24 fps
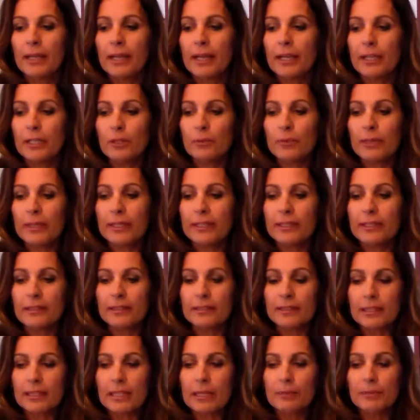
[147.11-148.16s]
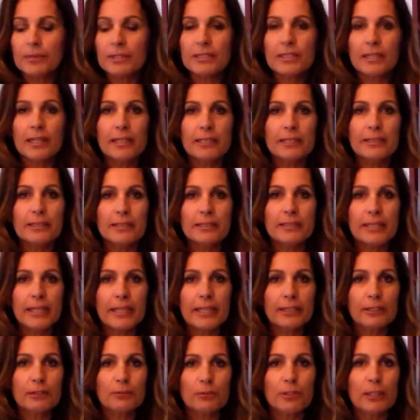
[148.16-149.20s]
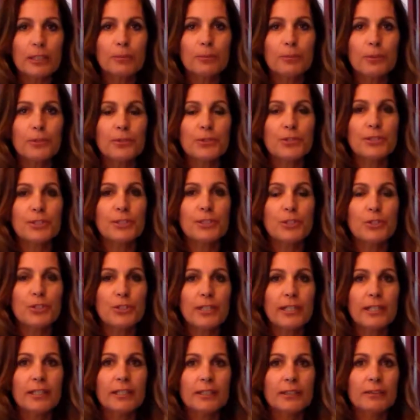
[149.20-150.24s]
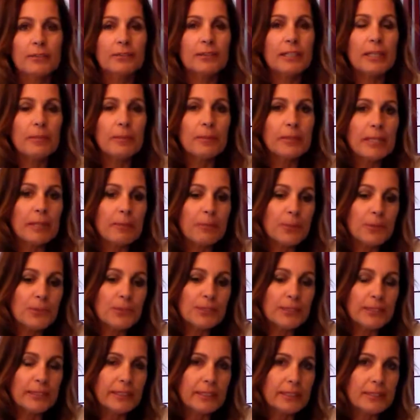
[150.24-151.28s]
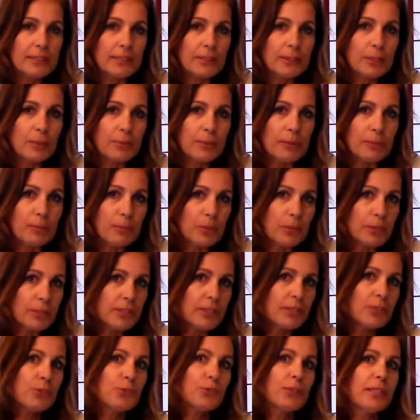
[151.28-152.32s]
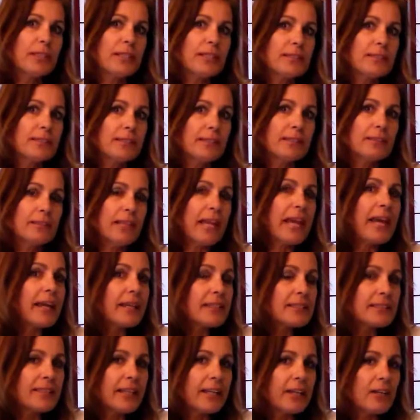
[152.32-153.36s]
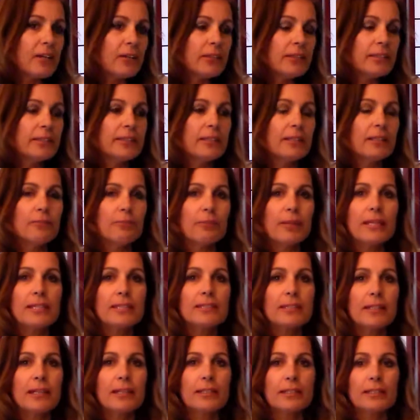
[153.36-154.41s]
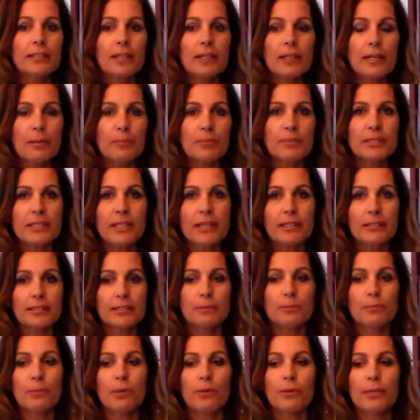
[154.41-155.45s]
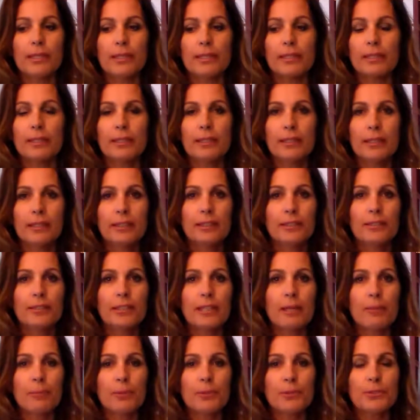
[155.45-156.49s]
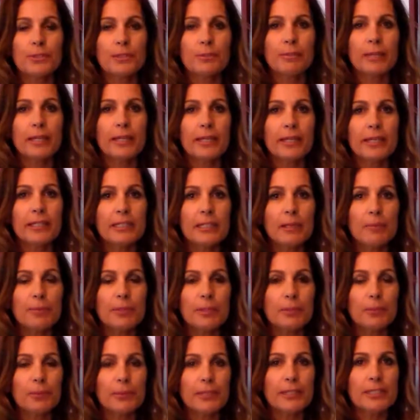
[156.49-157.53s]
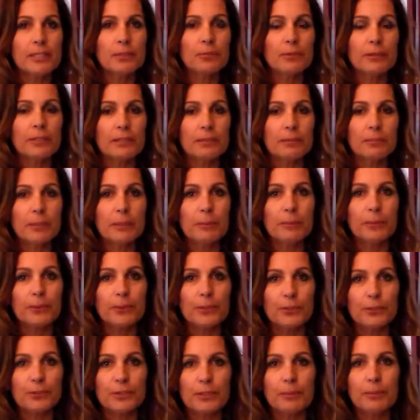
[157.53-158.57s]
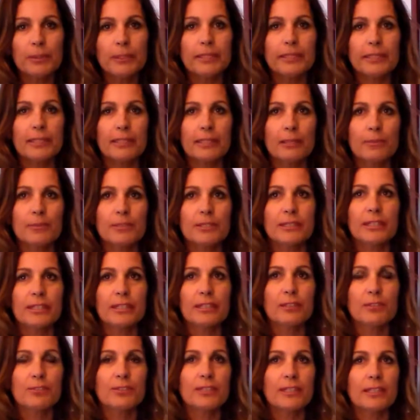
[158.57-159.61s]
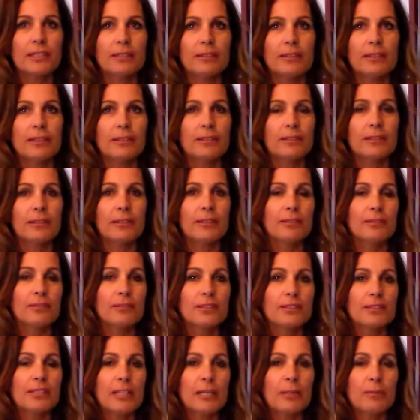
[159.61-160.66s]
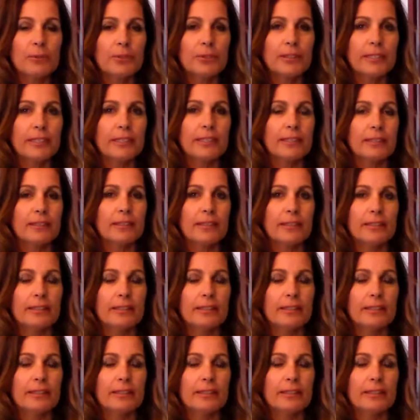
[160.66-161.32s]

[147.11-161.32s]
Anyway, the cop decides to take the wrong person to jail. Maybe that person gets a little bit more distressed and acts out, and then based on the cop's testimony, that person may end up in a place where people are dribbling on themselves and slobbering